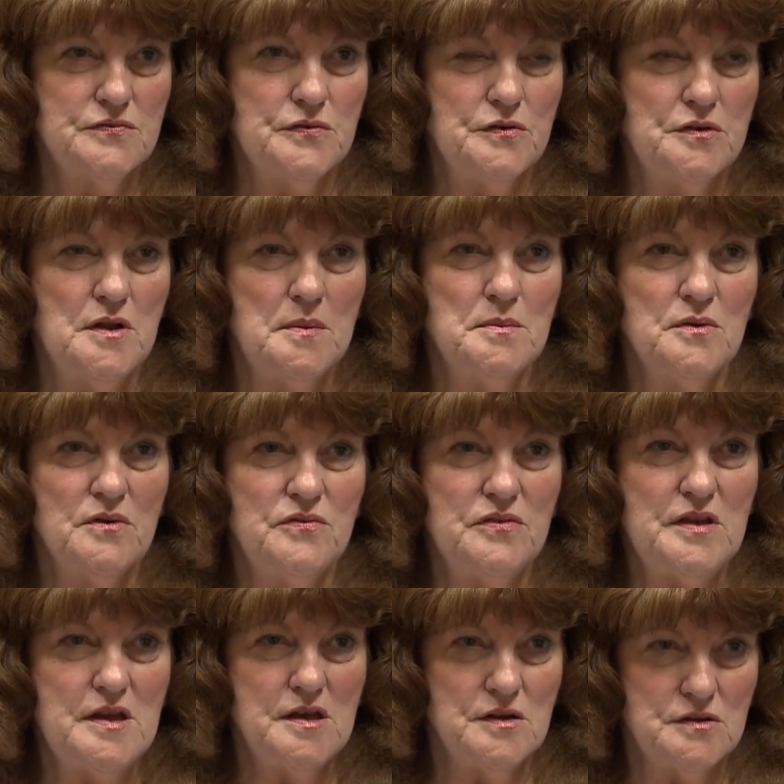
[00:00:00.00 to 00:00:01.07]
for a number of
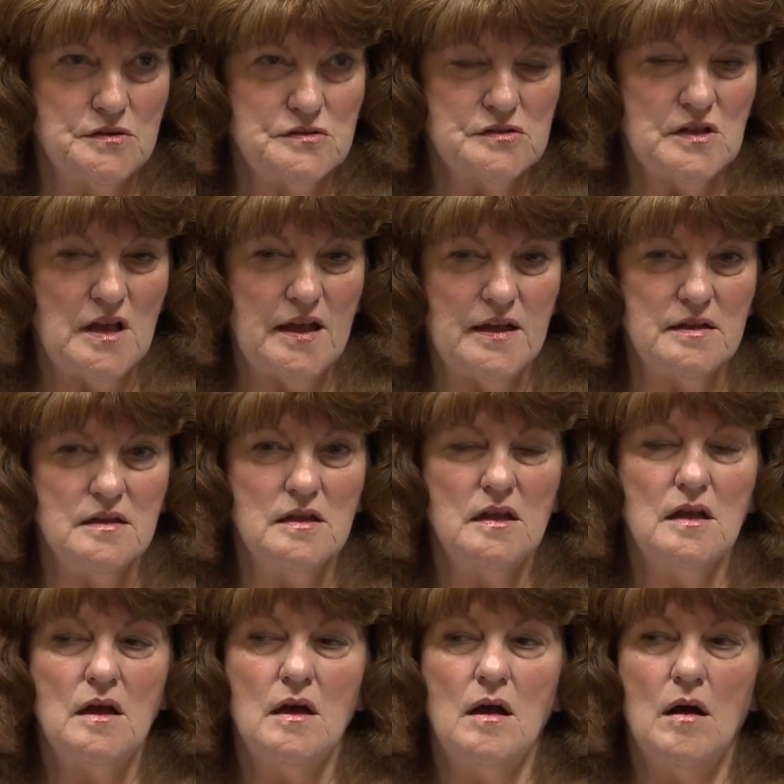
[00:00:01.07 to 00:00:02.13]
years, and
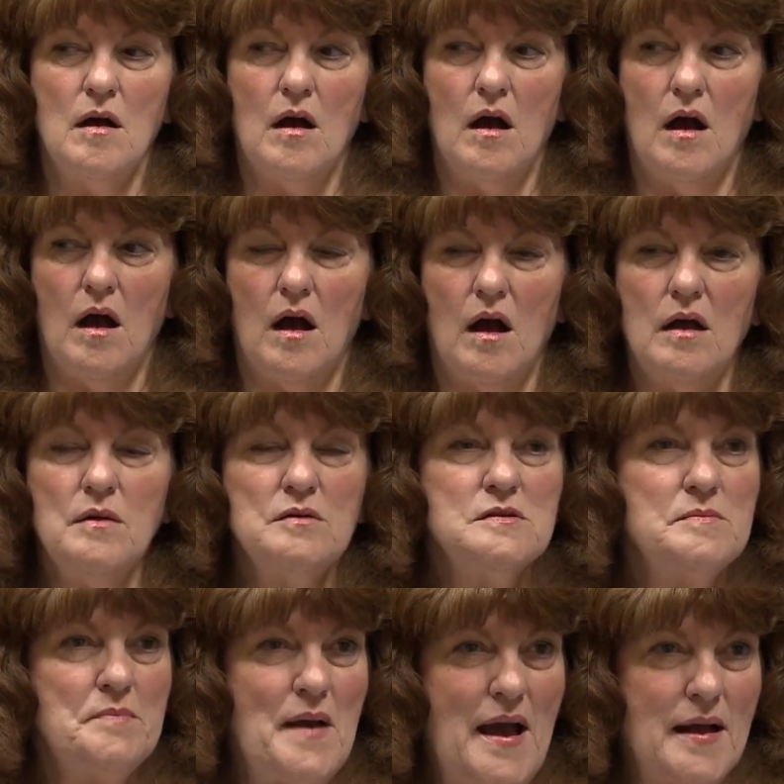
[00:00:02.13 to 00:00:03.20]
it was a
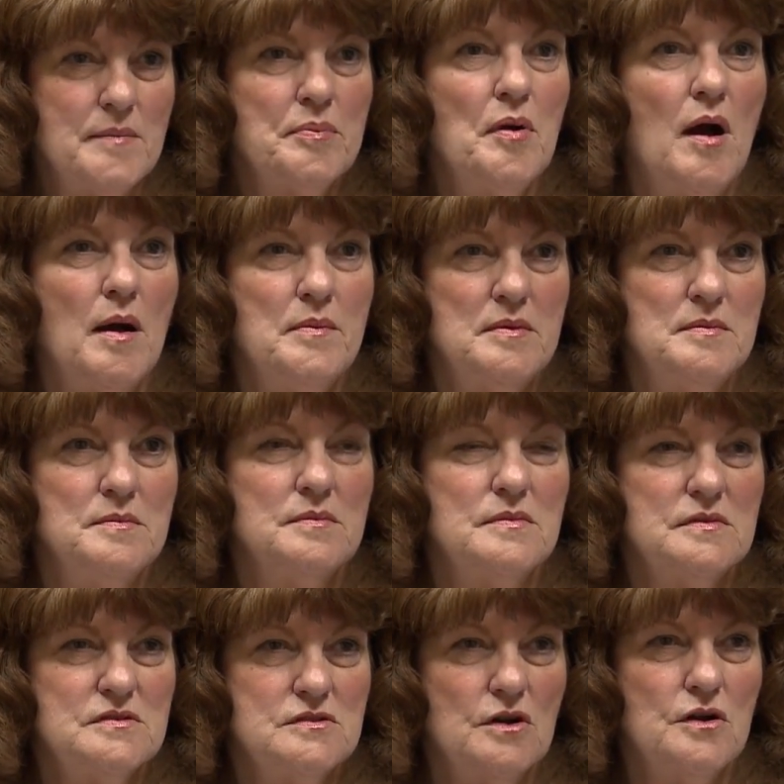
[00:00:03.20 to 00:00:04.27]
back problem.
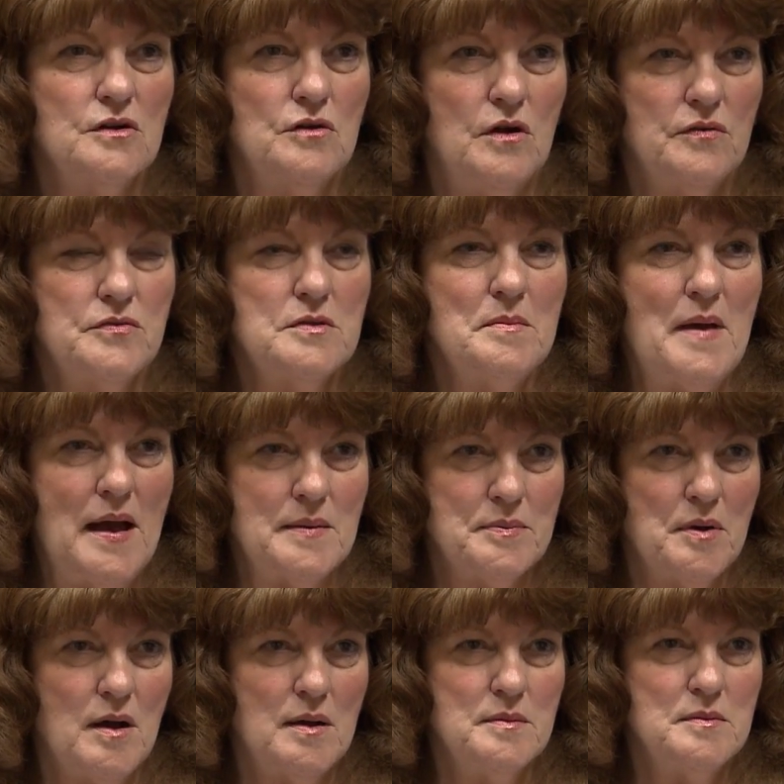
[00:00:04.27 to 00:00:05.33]
It started off with a back
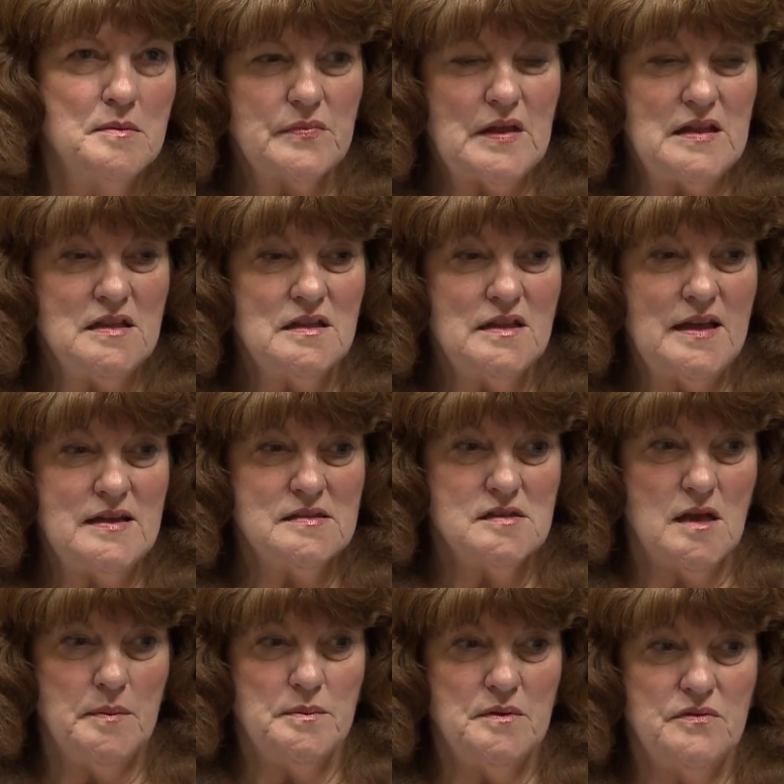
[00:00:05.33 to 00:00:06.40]
problem. In the last
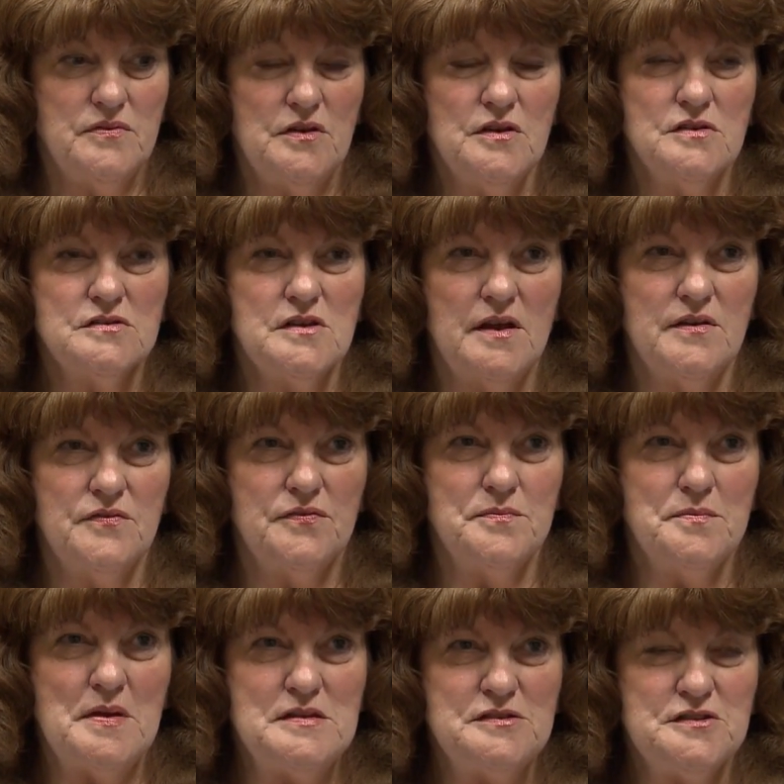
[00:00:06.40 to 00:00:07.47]
couple of years, I've
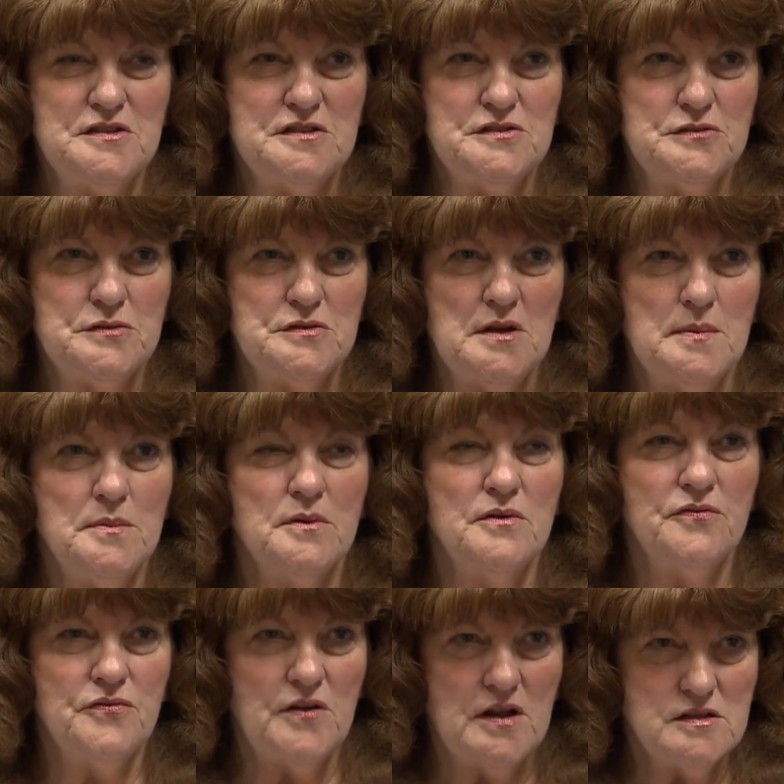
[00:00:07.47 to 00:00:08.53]
mentioned it to a number
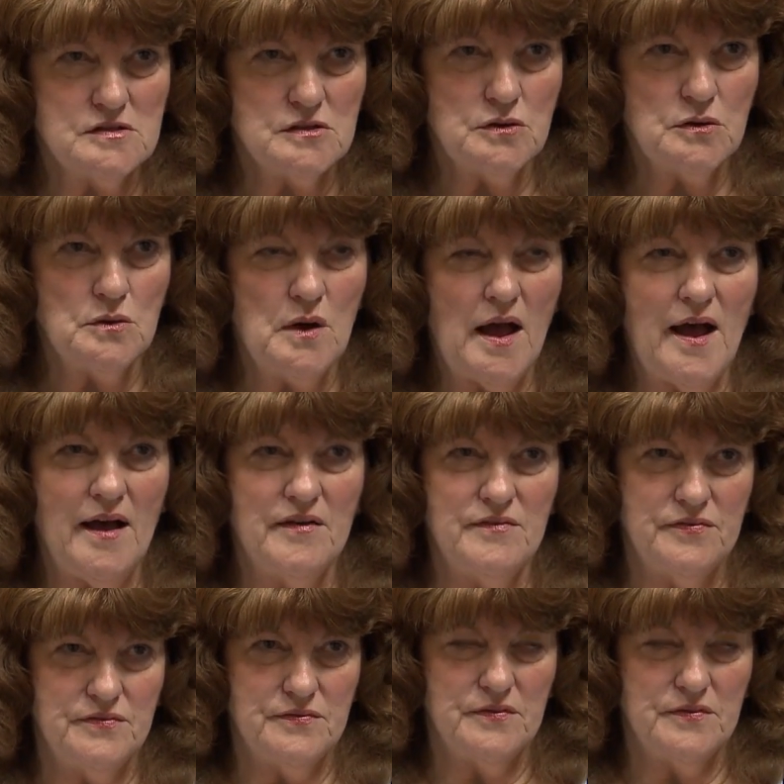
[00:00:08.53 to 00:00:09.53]
of friends who have